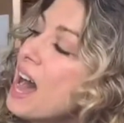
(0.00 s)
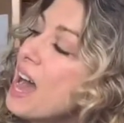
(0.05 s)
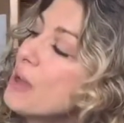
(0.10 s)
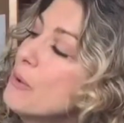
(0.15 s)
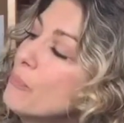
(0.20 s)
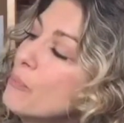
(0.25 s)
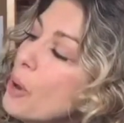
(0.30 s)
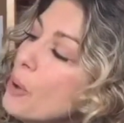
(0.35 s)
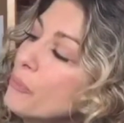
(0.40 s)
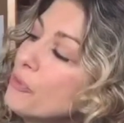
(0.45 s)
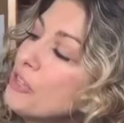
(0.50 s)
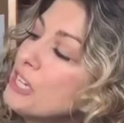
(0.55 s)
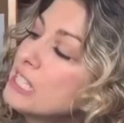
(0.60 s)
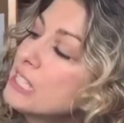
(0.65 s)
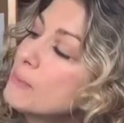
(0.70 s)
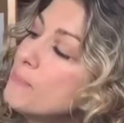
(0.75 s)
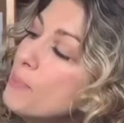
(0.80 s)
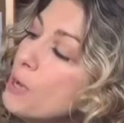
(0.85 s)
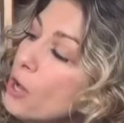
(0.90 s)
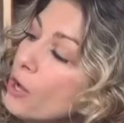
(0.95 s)
wrote this
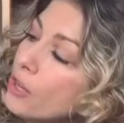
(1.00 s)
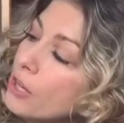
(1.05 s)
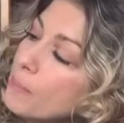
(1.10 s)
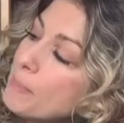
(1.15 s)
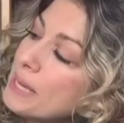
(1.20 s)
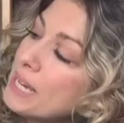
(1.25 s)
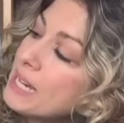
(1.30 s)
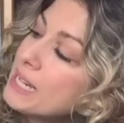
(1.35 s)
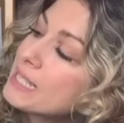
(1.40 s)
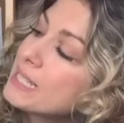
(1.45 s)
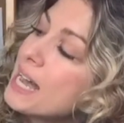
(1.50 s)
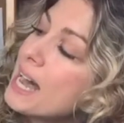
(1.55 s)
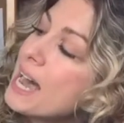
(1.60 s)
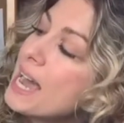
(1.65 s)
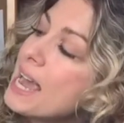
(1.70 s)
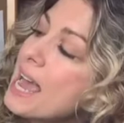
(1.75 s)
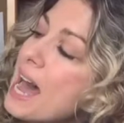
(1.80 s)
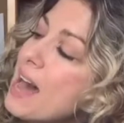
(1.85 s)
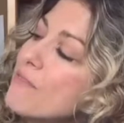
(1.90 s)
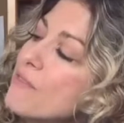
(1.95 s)
book because I
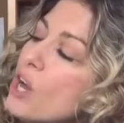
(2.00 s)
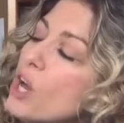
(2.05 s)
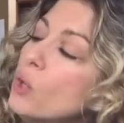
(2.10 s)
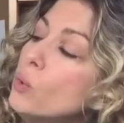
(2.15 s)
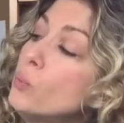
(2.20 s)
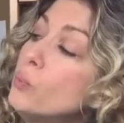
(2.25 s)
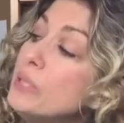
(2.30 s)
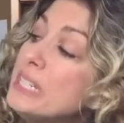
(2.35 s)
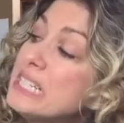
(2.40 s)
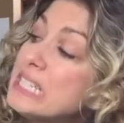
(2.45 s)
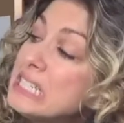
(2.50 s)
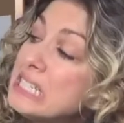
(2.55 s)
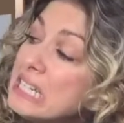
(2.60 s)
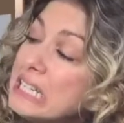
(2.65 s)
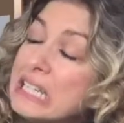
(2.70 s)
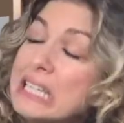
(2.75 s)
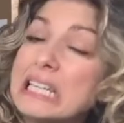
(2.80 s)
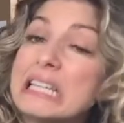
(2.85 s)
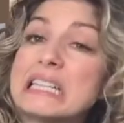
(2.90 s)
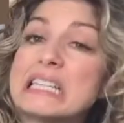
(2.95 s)
have a
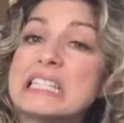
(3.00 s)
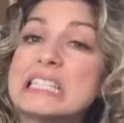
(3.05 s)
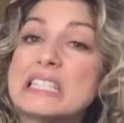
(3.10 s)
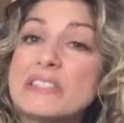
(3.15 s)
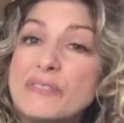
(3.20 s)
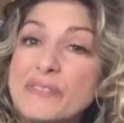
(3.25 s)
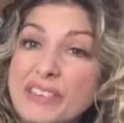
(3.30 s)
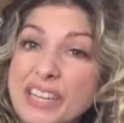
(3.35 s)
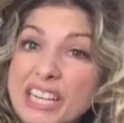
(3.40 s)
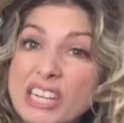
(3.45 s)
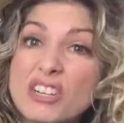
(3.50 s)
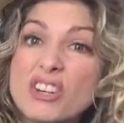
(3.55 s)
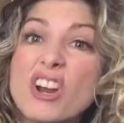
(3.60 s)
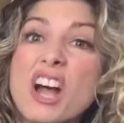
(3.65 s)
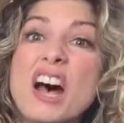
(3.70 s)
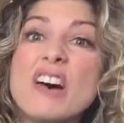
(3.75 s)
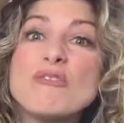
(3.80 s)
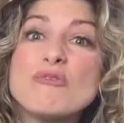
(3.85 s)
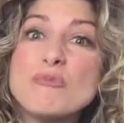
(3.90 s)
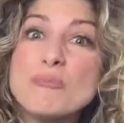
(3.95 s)
ridiculous fear
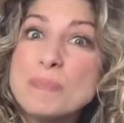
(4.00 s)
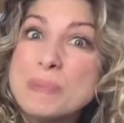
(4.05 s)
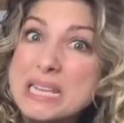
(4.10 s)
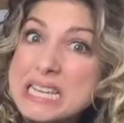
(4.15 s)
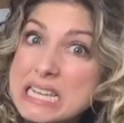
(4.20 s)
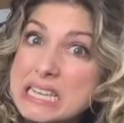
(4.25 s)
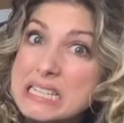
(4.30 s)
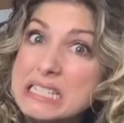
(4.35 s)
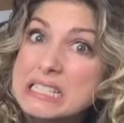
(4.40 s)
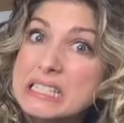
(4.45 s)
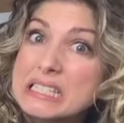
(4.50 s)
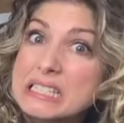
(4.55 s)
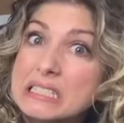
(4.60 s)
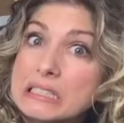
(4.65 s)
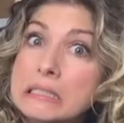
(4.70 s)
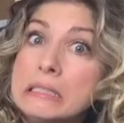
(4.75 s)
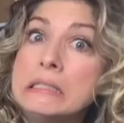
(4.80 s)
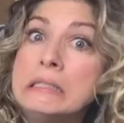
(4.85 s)
of bees.